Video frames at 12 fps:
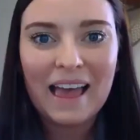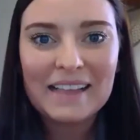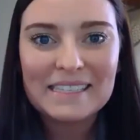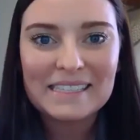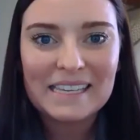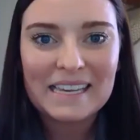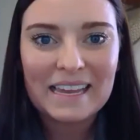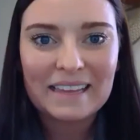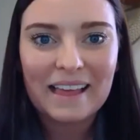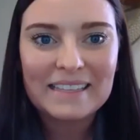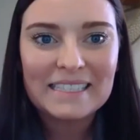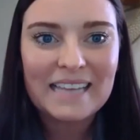Let's see.
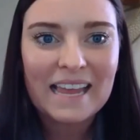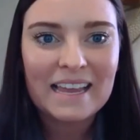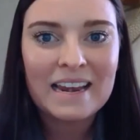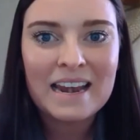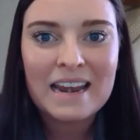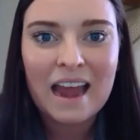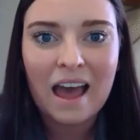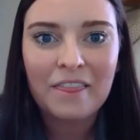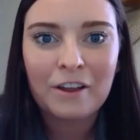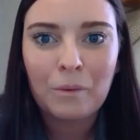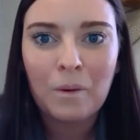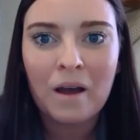Let's take
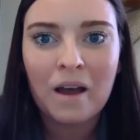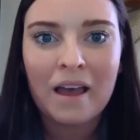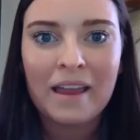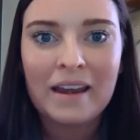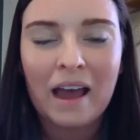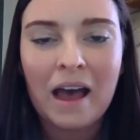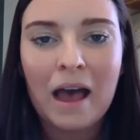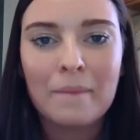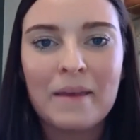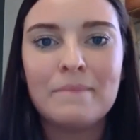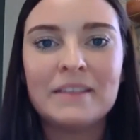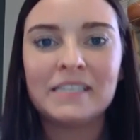another one um,
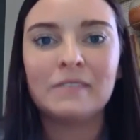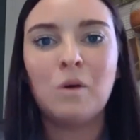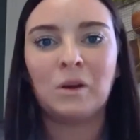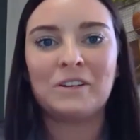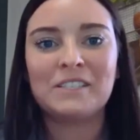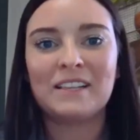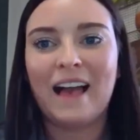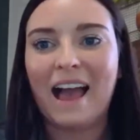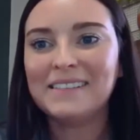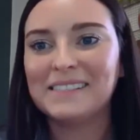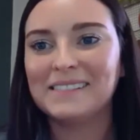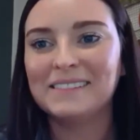in Mrs. Muller's class.